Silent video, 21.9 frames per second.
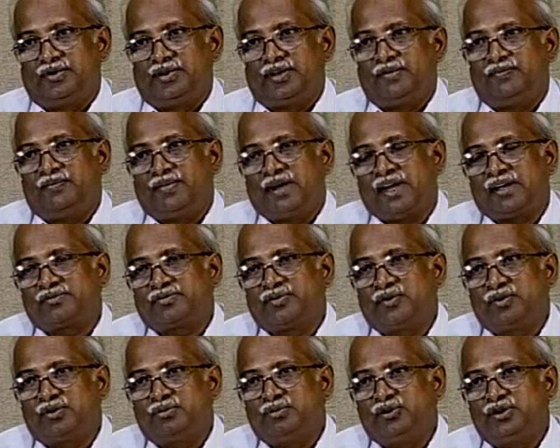a
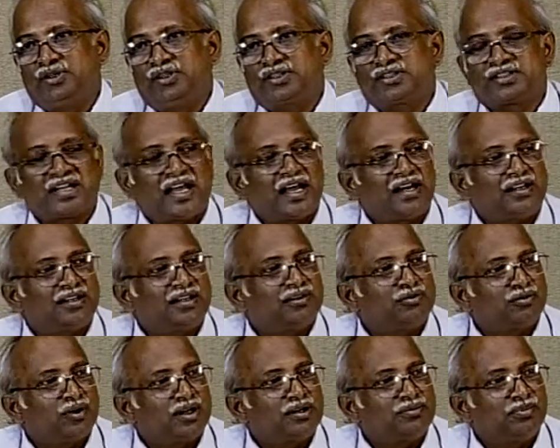platform will stand at
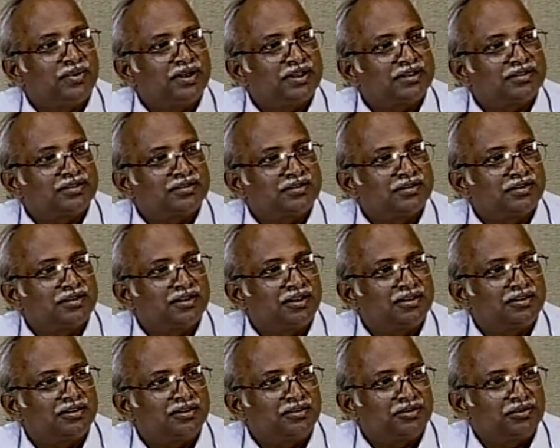one place
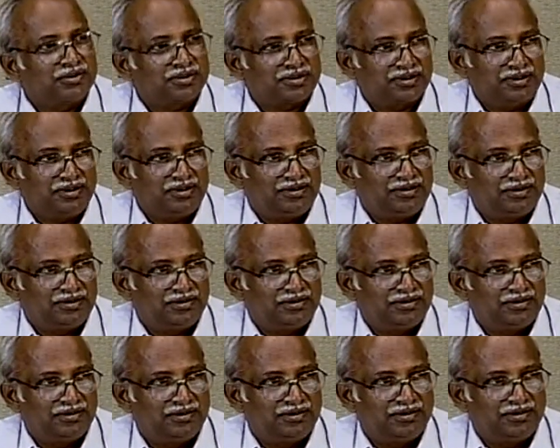continuously,
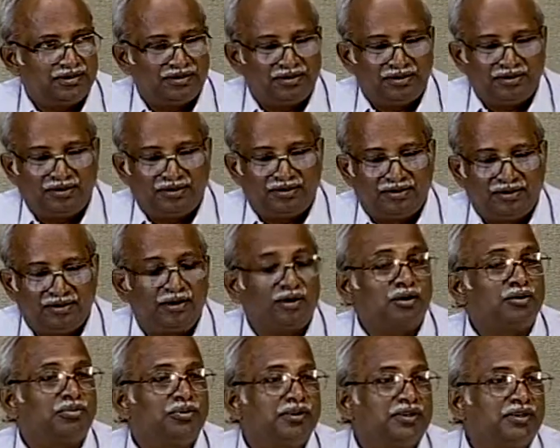
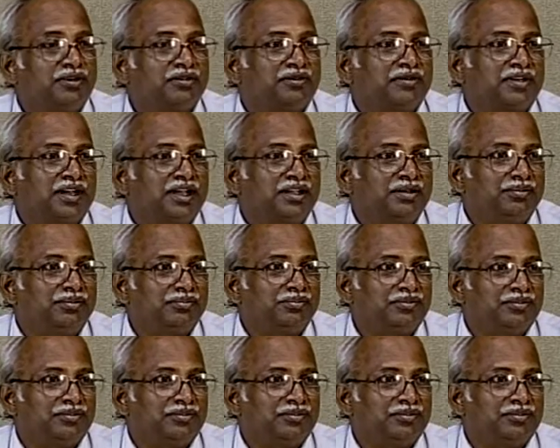long period of time.